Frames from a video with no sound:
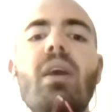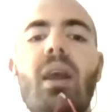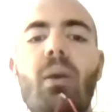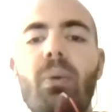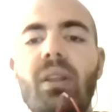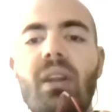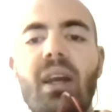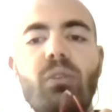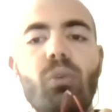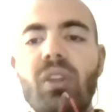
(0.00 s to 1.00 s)
And we try
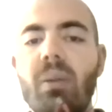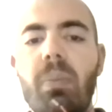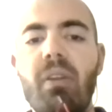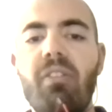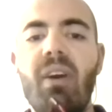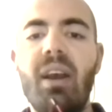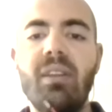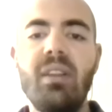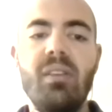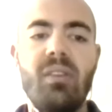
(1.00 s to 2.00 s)
to simplify
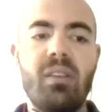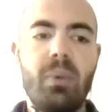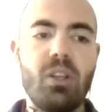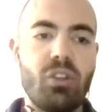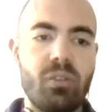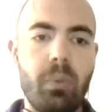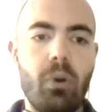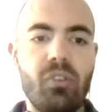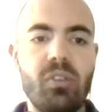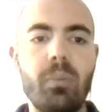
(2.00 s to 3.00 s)
this as much as
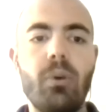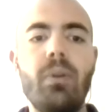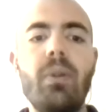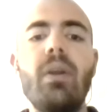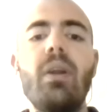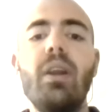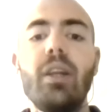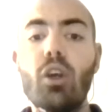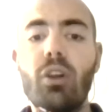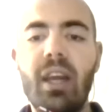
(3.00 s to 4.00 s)
possible,
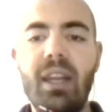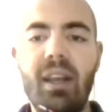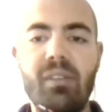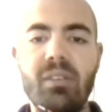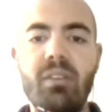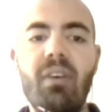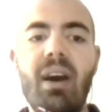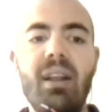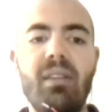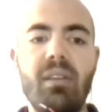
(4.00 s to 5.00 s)
reorganize the
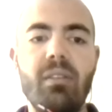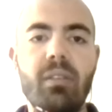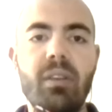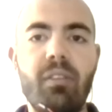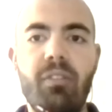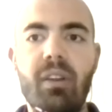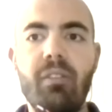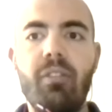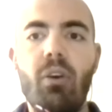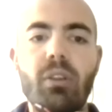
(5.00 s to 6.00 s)
files in
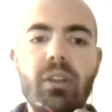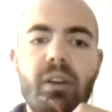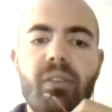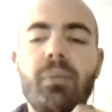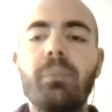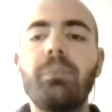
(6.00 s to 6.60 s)
different folders,